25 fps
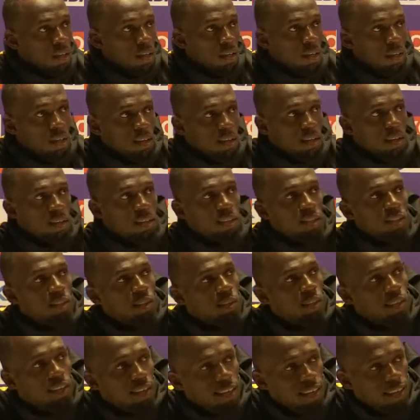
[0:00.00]
I
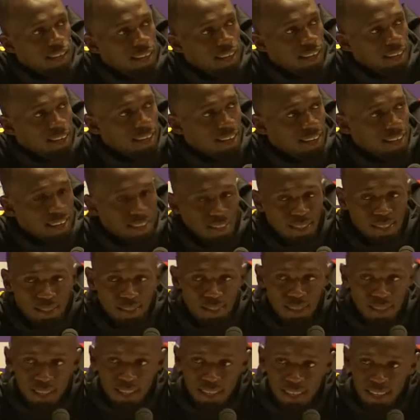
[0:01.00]
just
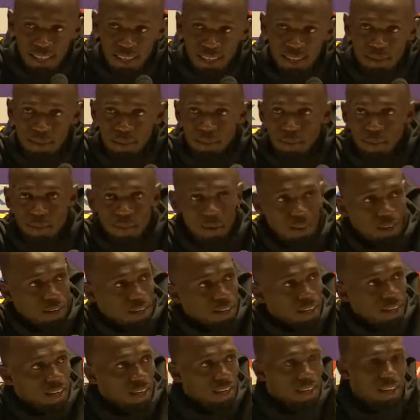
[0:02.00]
want to say before
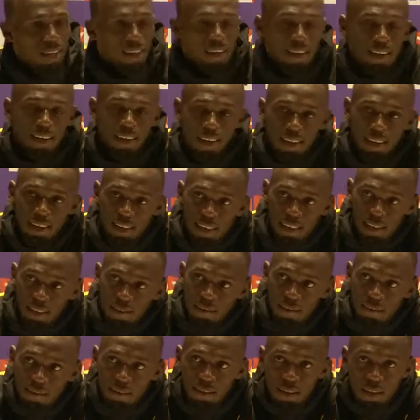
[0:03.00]
I
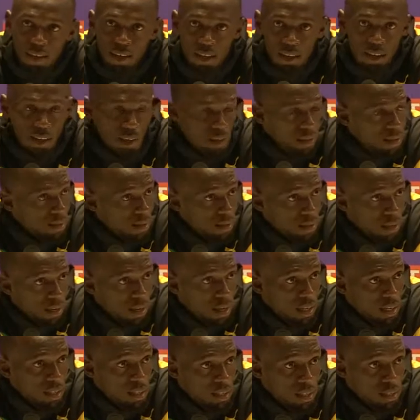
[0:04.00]
leave, I
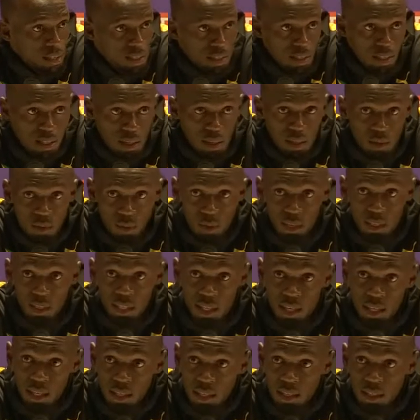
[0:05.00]
just want
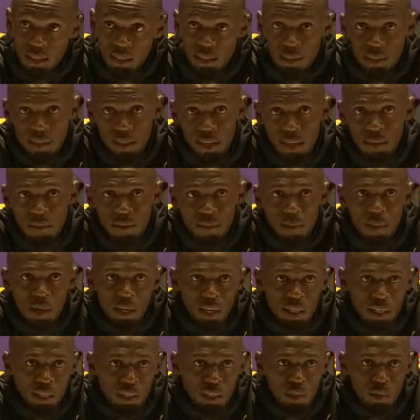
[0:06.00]
to thank
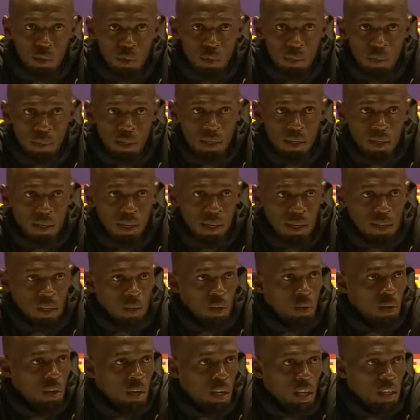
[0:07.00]
everybody in this room. I
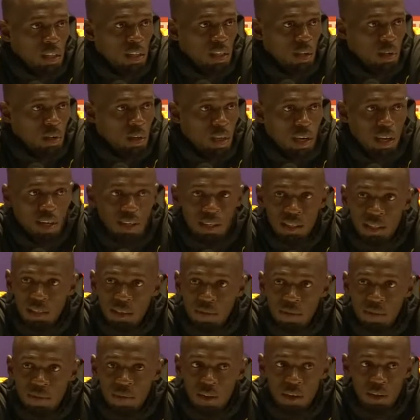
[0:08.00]
know a lot of you guys
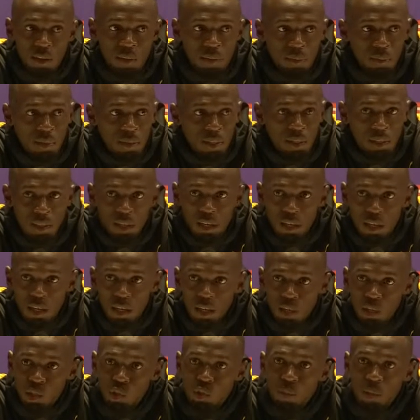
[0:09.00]
have followed me
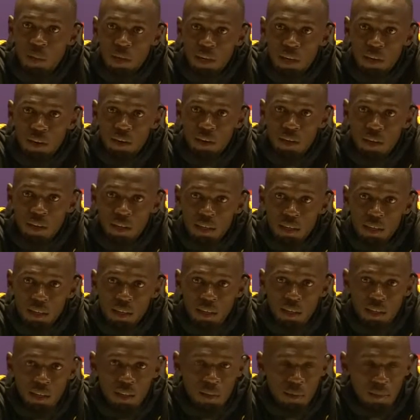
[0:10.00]
through my career,
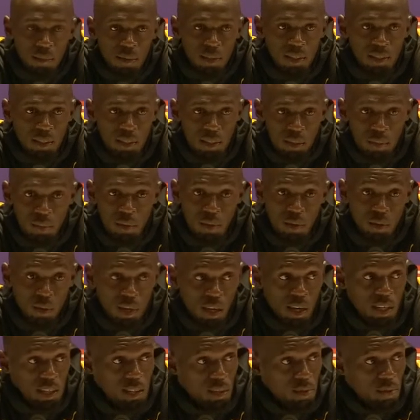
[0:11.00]
you know what I mean? Some of you
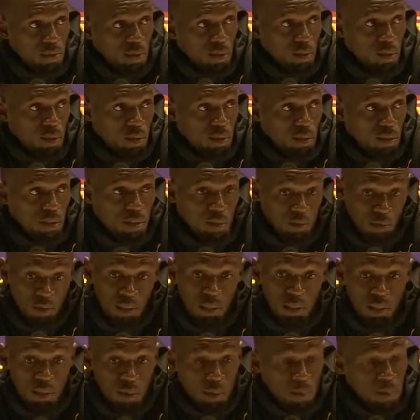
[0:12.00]
guys have
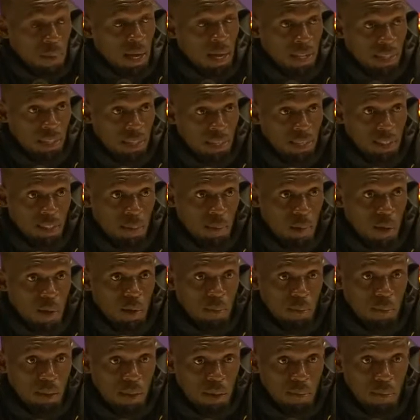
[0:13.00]
written some bad things
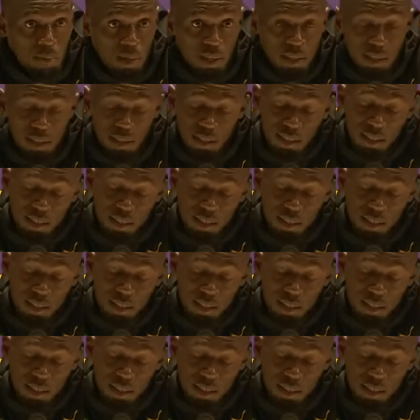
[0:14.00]
about me, but